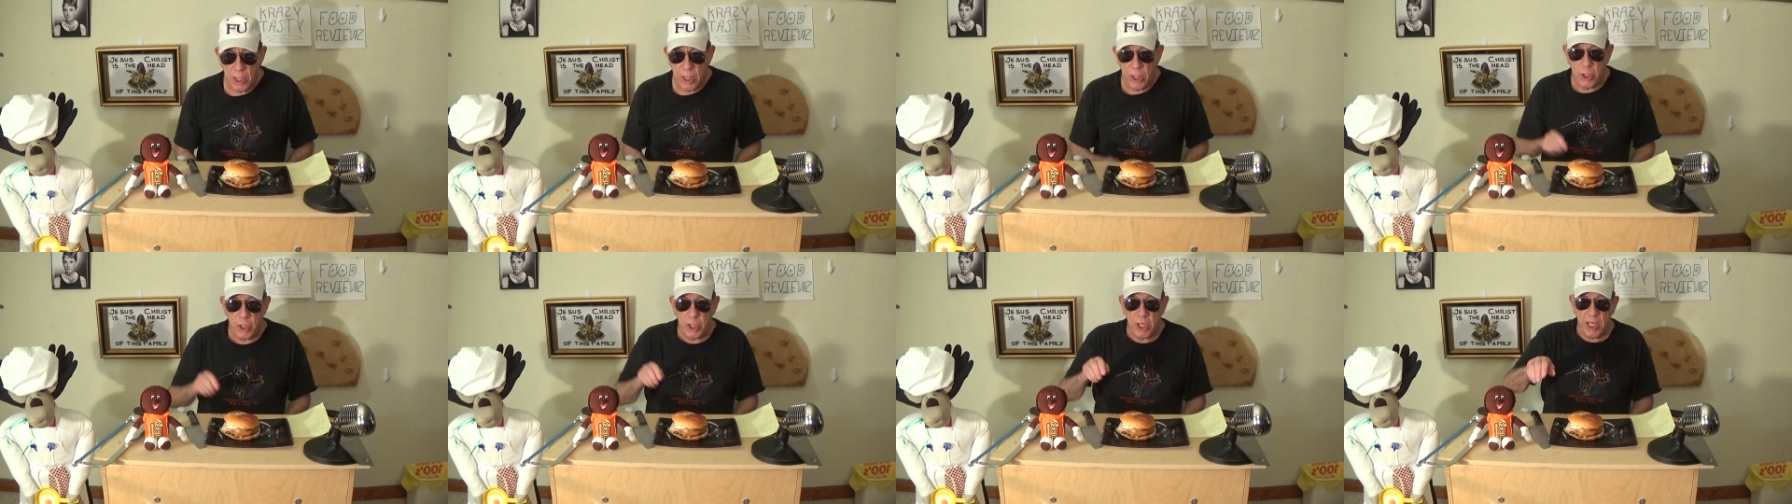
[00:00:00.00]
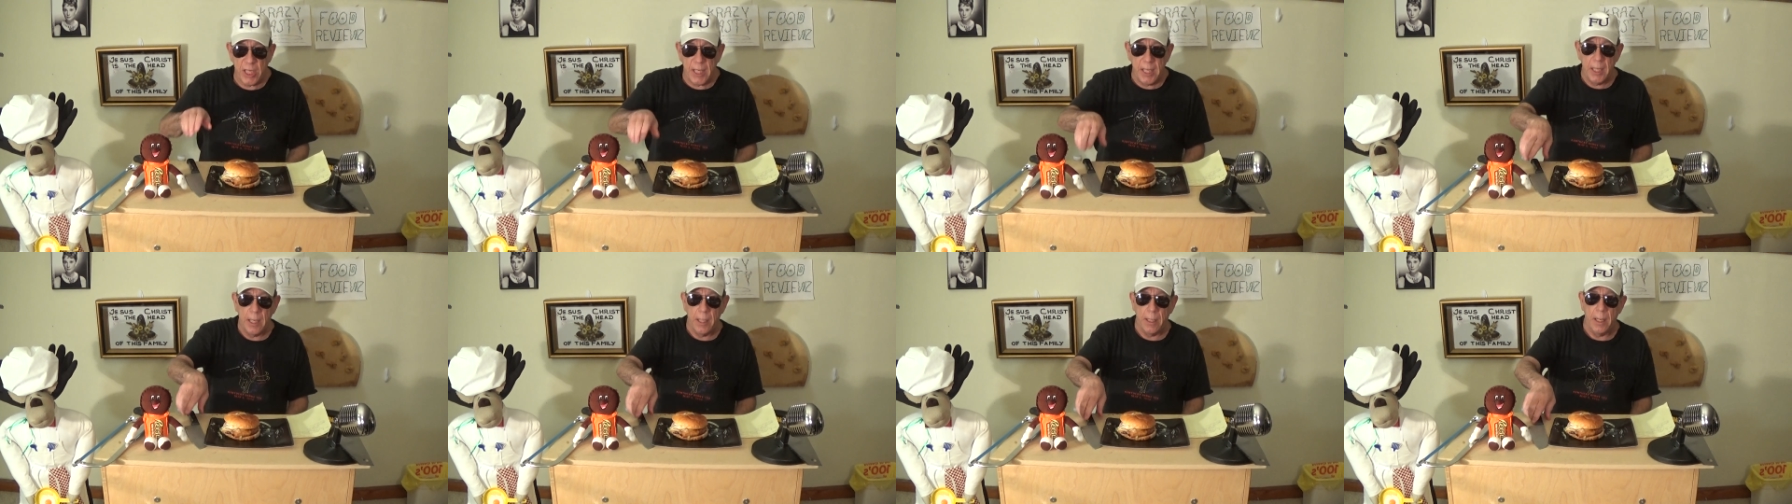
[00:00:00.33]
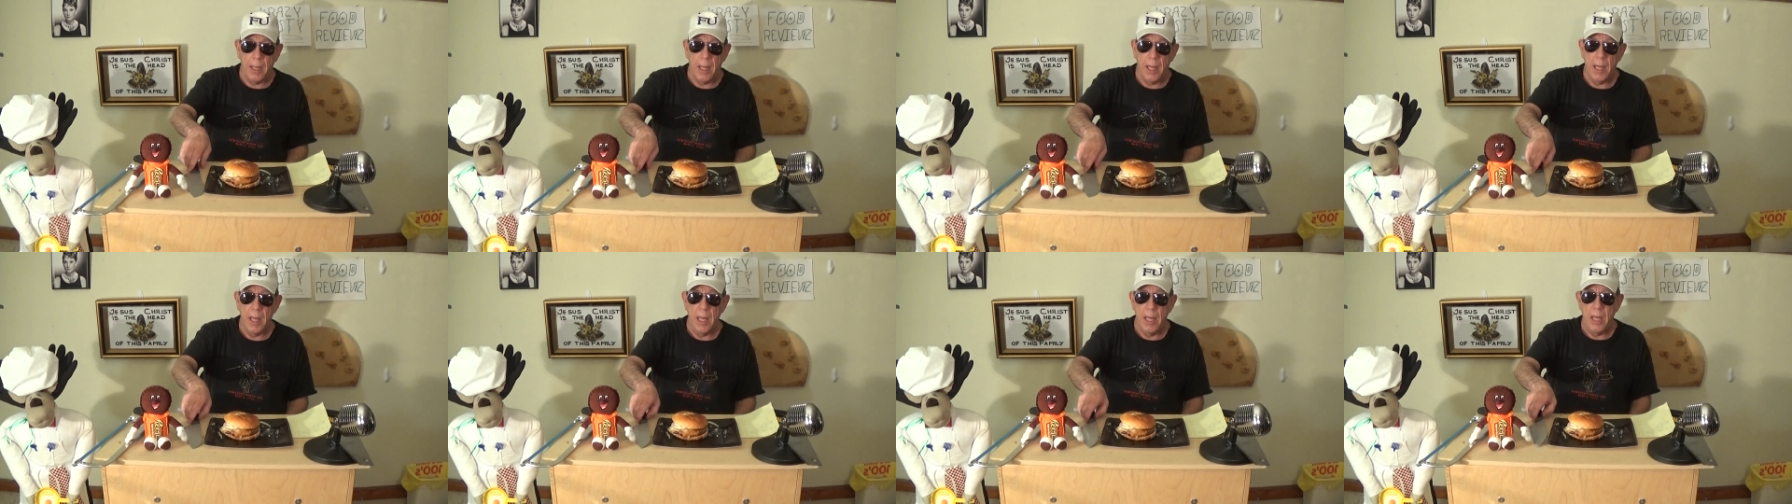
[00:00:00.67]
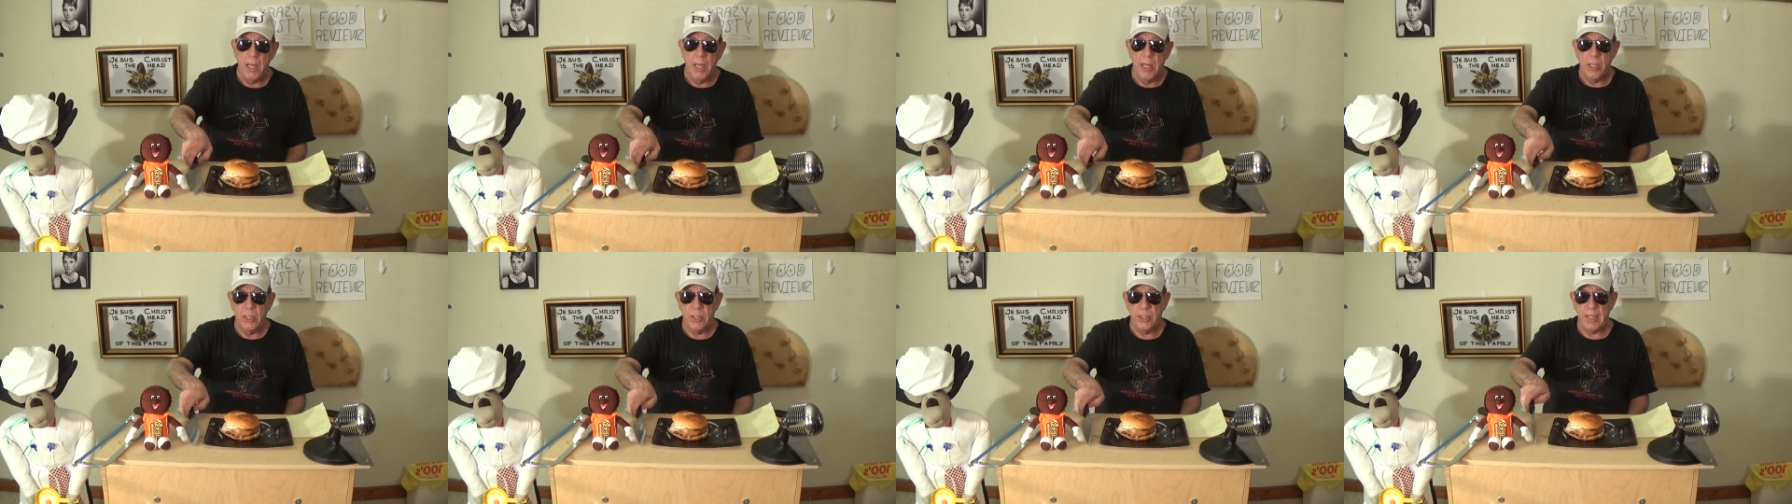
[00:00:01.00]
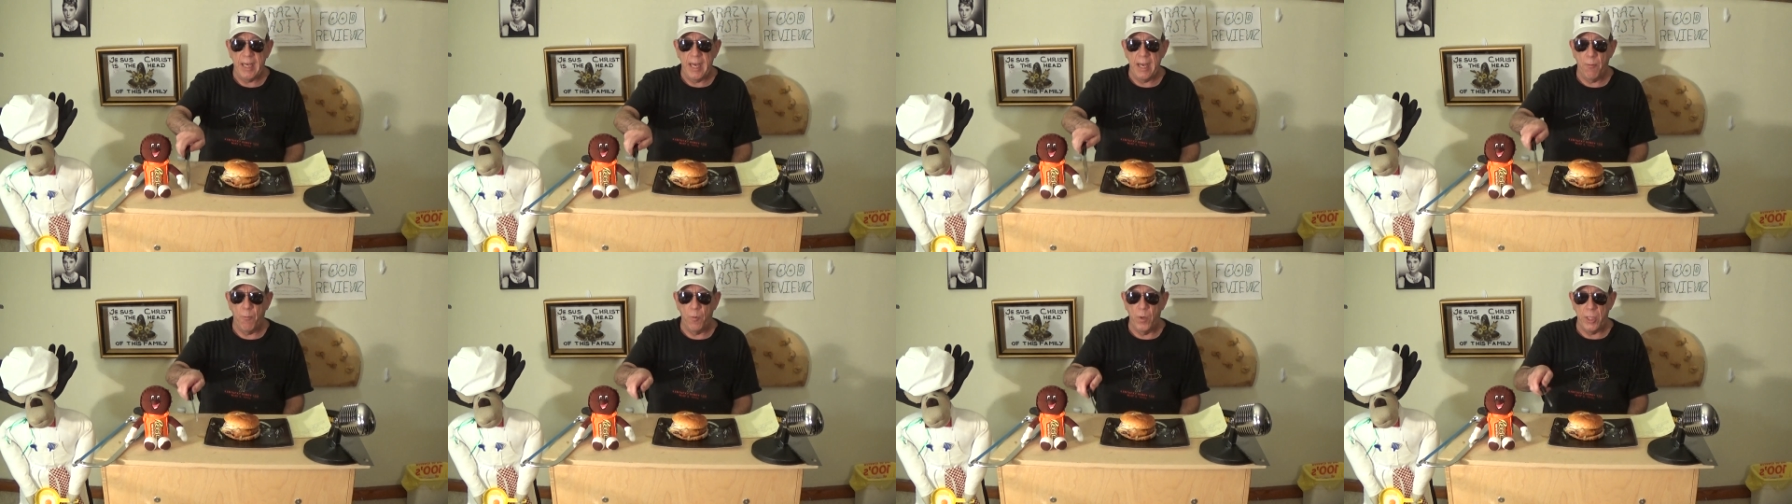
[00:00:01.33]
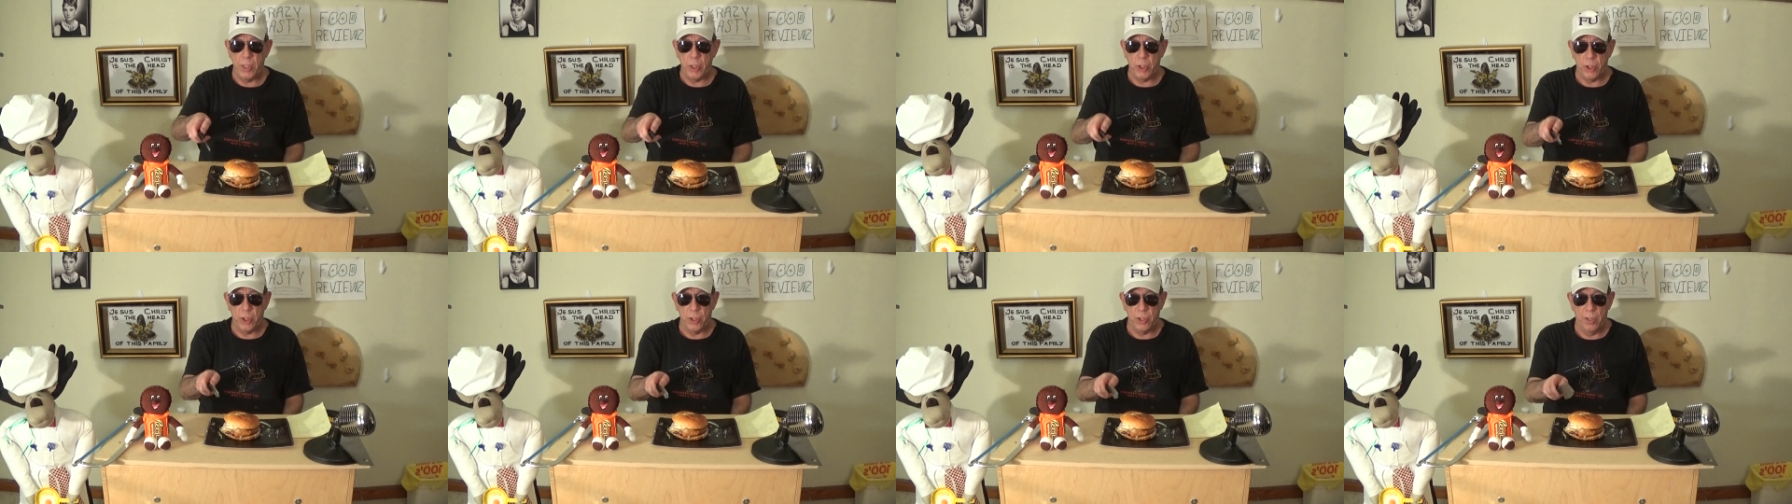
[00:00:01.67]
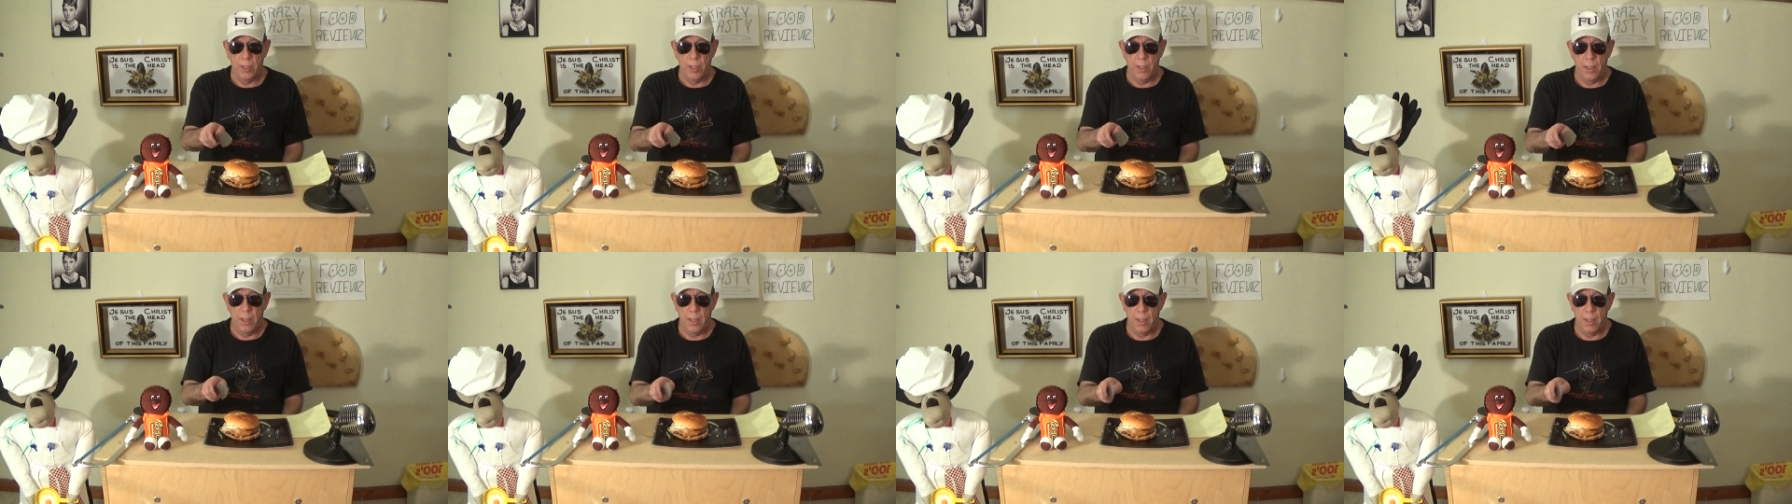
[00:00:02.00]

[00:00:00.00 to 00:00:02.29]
Chicken Sandwich.